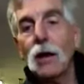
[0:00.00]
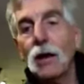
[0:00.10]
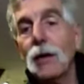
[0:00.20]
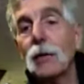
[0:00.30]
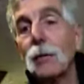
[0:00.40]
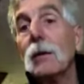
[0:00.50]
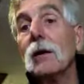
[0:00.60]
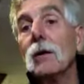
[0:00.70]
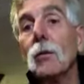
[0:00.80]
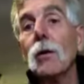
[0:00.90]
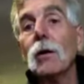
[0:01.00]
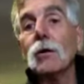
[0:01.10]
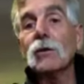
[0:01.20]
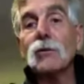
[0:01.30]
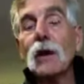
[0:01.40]
intermediate
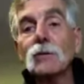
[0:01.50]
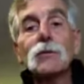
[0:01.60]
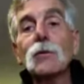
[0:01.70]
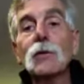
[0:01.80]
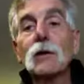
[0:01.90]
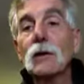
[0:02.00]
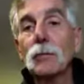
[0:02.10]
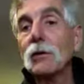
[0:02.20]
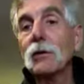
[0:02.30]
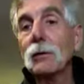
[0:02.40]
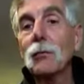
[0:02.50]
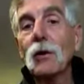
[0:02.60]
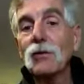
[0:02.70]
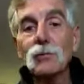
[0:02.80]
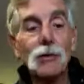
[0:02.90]
quality saxophone in a beginner
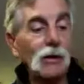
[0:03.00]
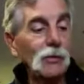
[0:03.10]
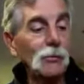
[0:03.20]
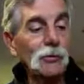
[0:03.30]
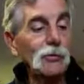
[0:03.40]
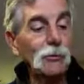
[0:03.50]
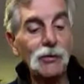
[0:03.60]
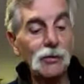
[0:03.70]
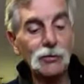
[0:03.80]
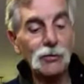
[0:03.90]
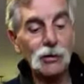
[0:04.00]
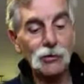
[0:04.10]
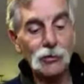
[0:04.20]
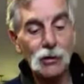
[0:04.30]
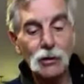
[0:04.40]
price range, which is what this is.